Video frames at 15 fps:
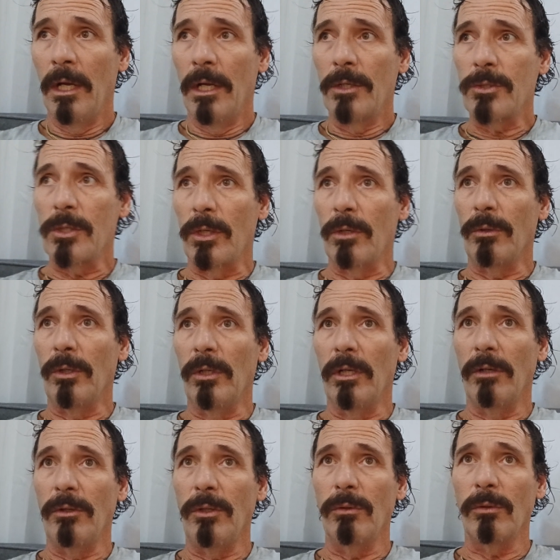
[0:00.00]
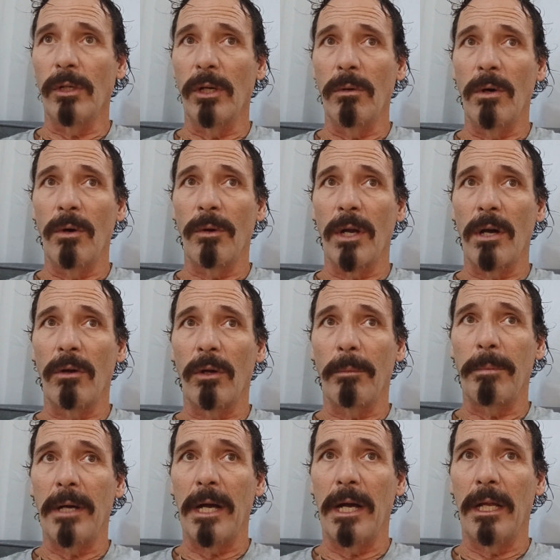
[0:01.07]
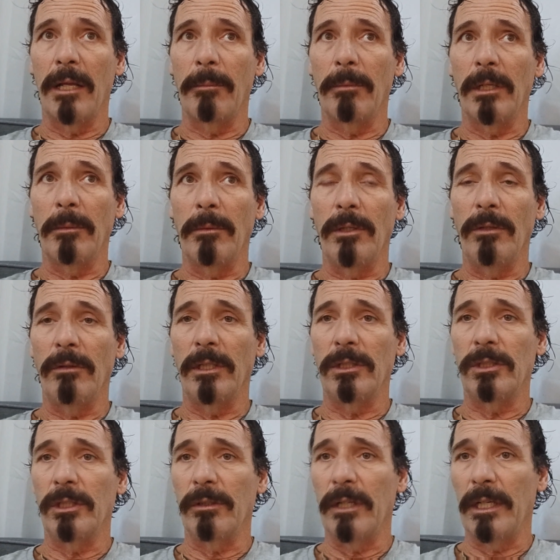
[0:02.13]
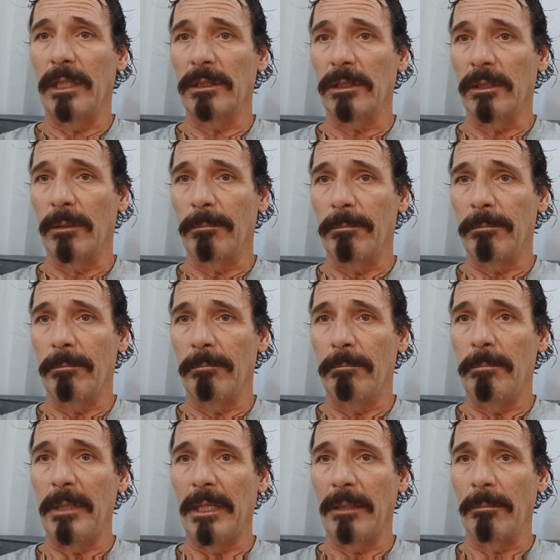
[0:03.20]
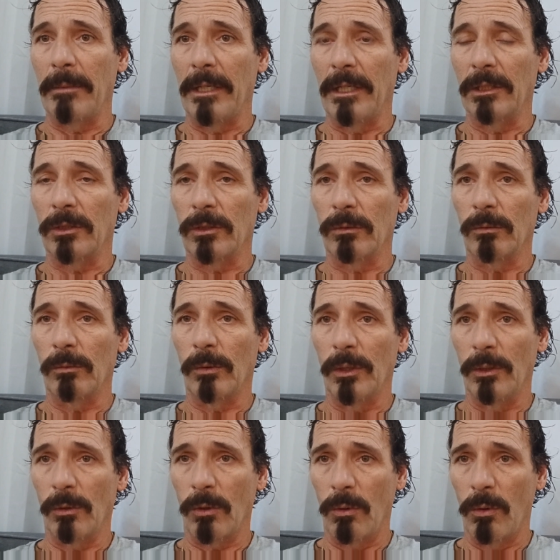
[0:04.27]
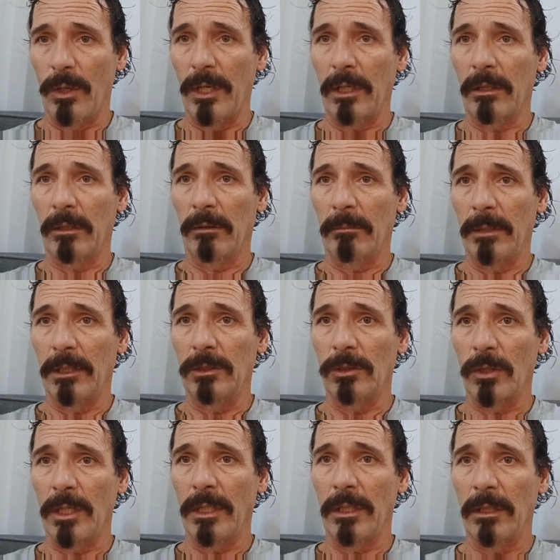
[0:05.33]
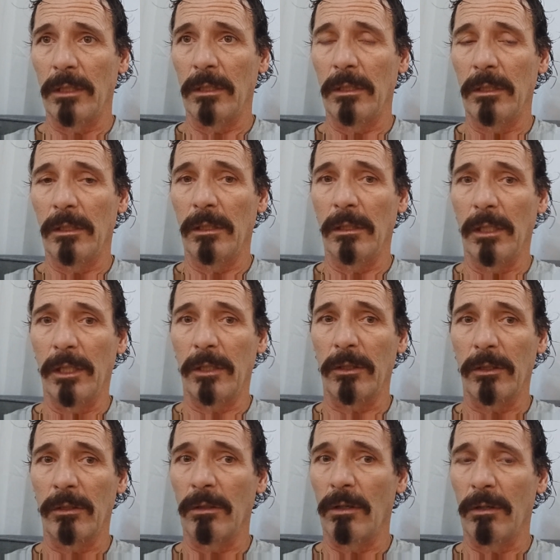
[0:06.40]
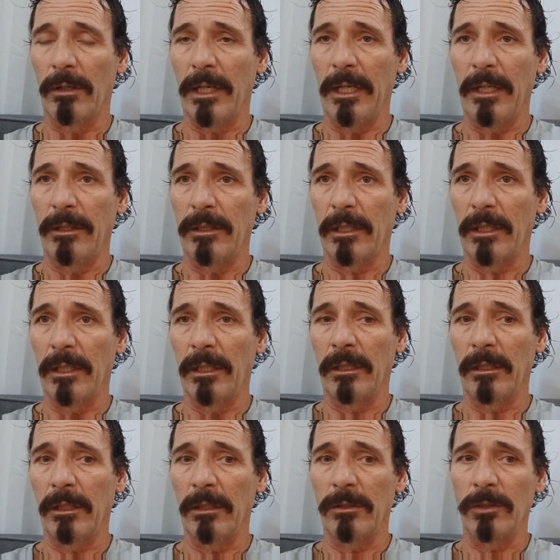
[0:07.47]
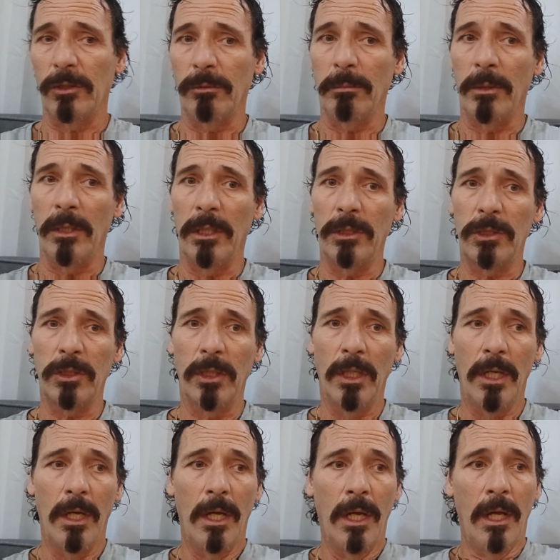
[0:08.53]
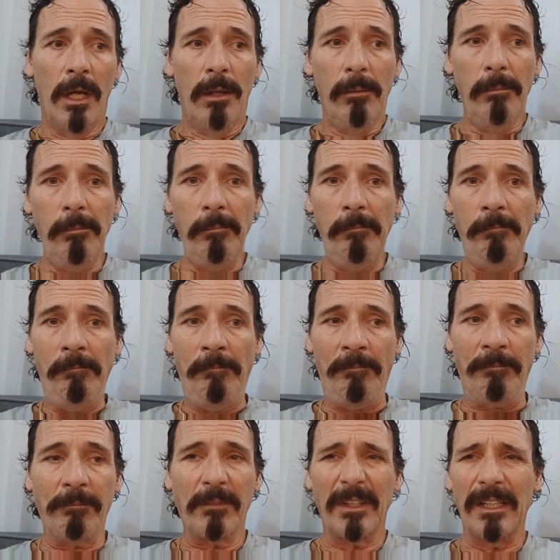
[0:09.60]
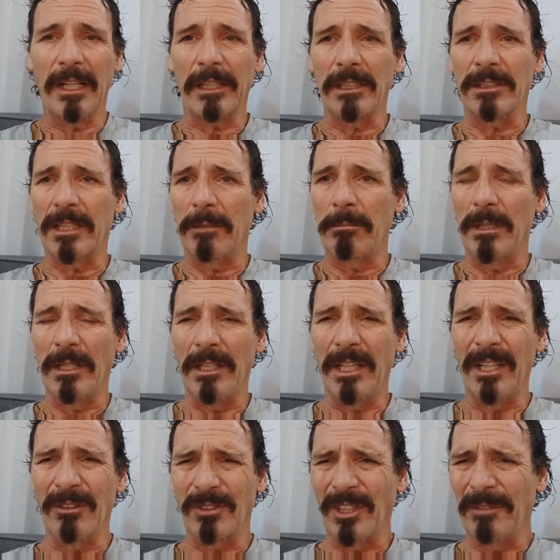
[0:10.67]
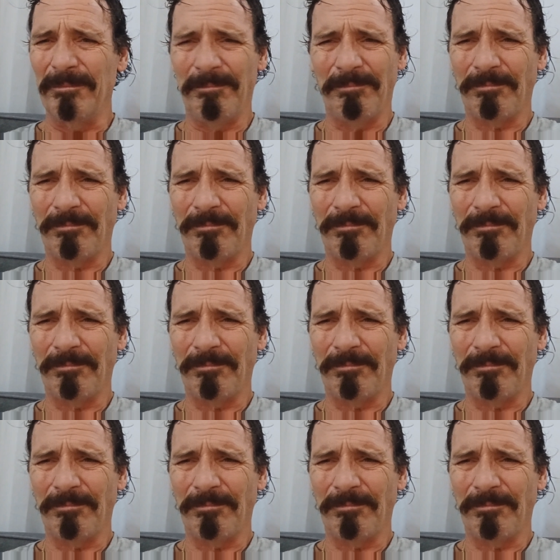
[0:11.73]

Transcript: So, you'll go on autopilot, and believe me, you can get your ass in a big mess real quick by drinking liquor or anything too much. Like I say, been guilty.